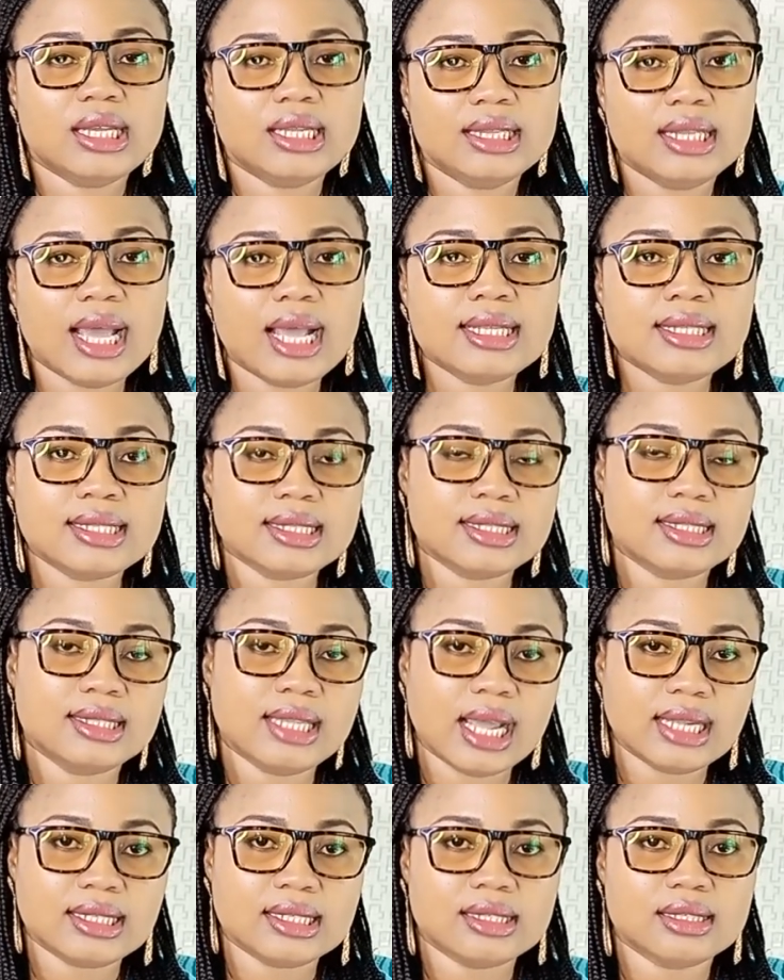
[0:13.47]

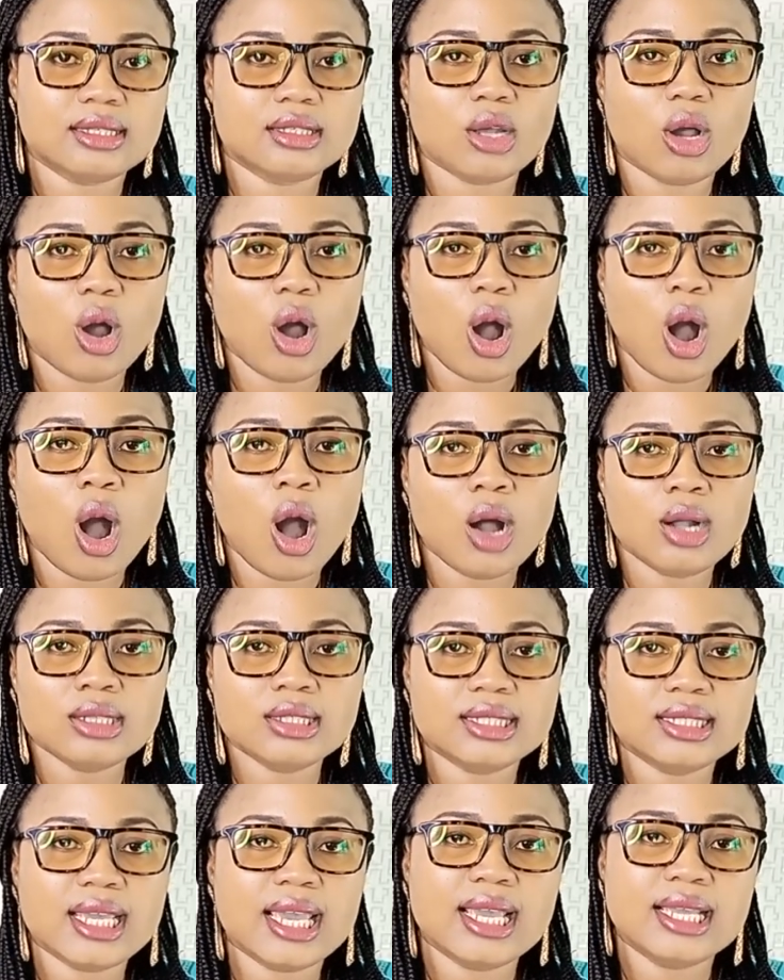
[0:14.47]
That is all
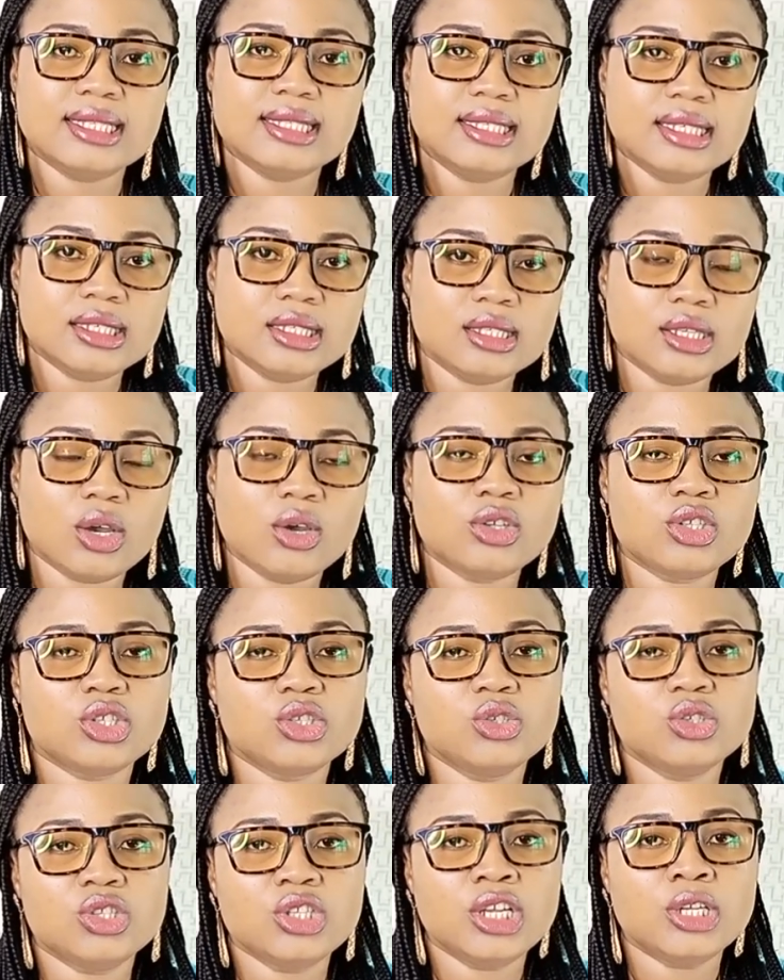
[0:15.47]
the details
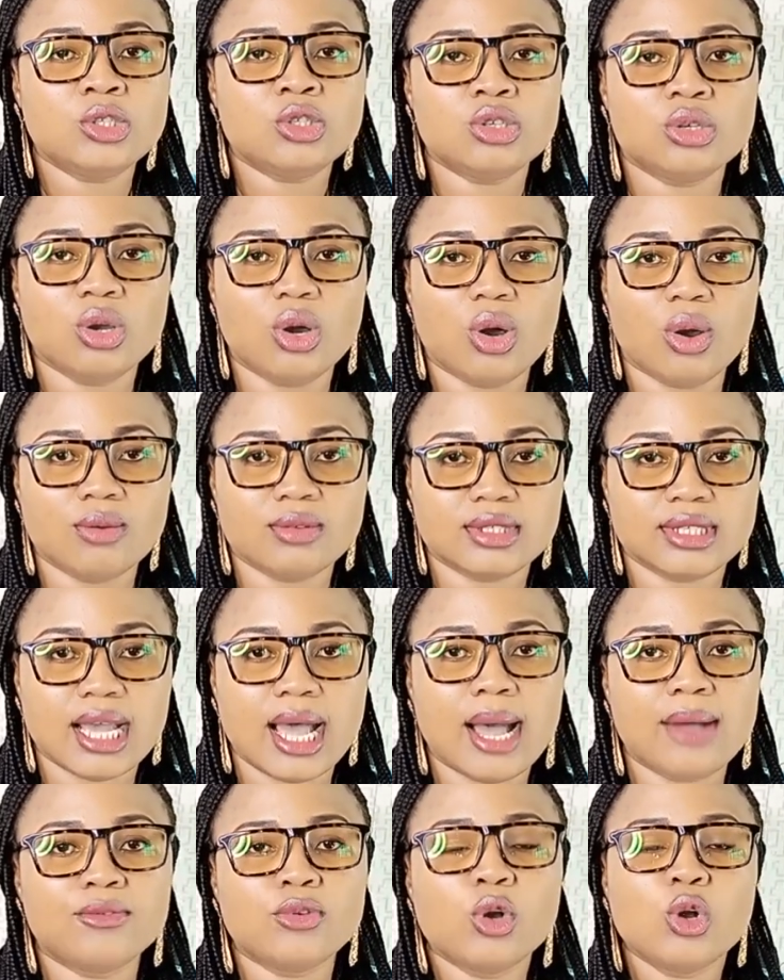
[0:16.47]
you need to
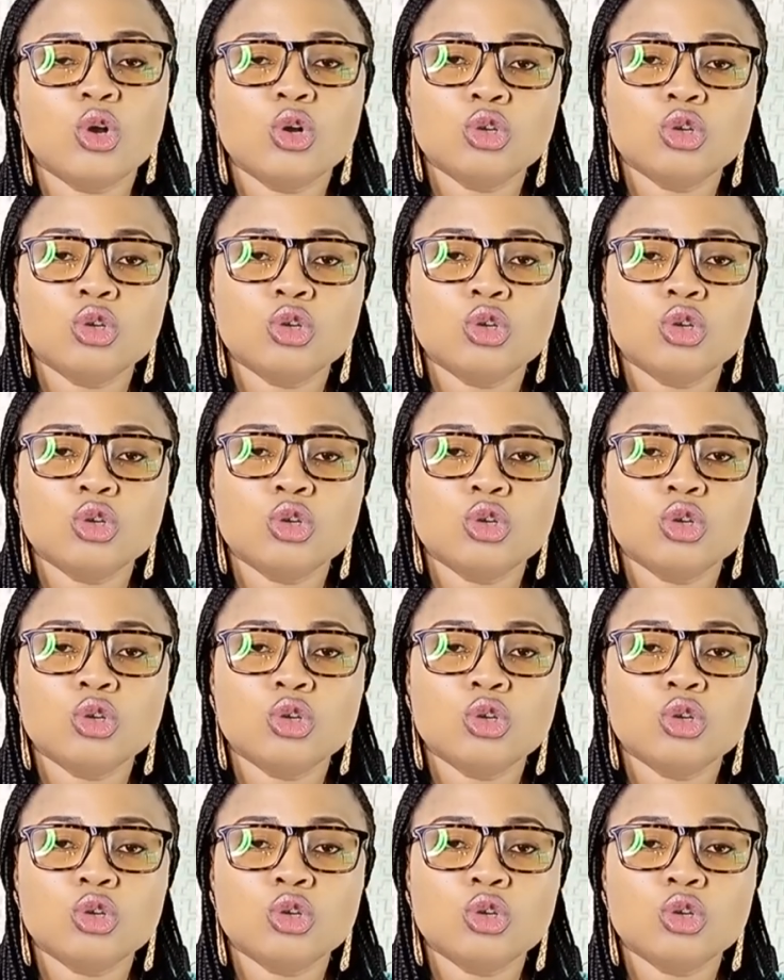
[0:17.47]
observe